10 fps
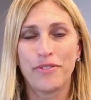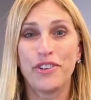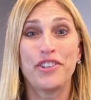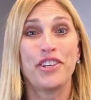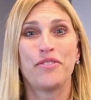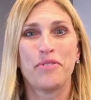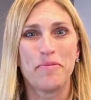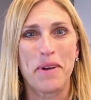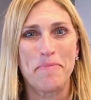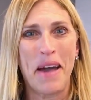Diversity is
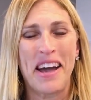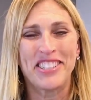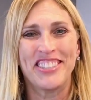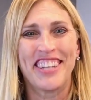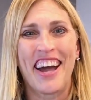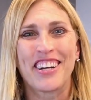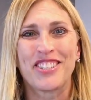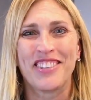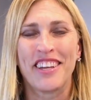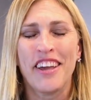one of my passions,
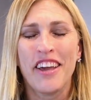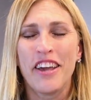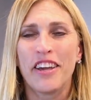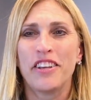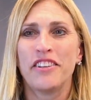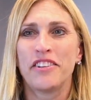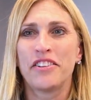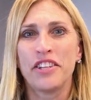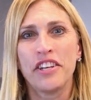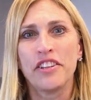actually. It is
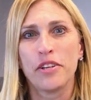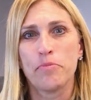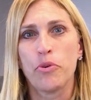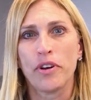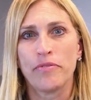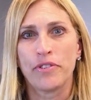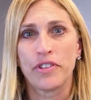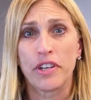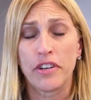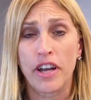exceedingly important for
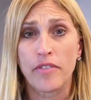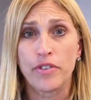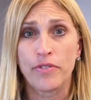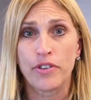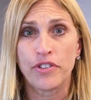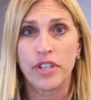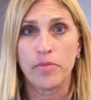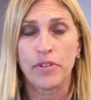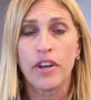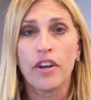Citi to have diverse
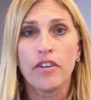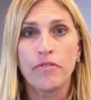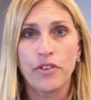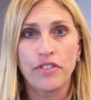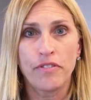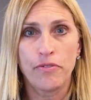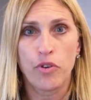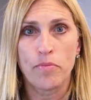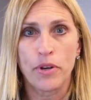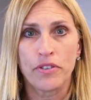teams, first and
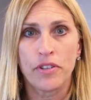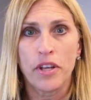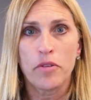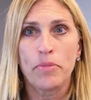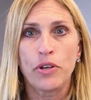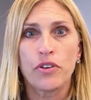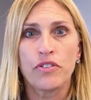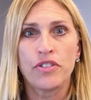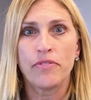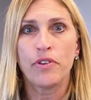foremost,
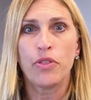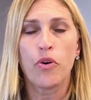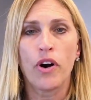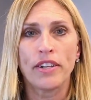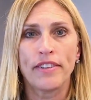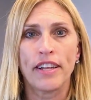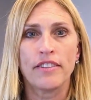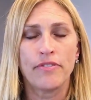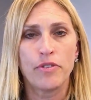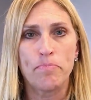because different thoughts
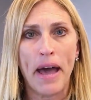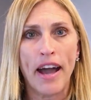and different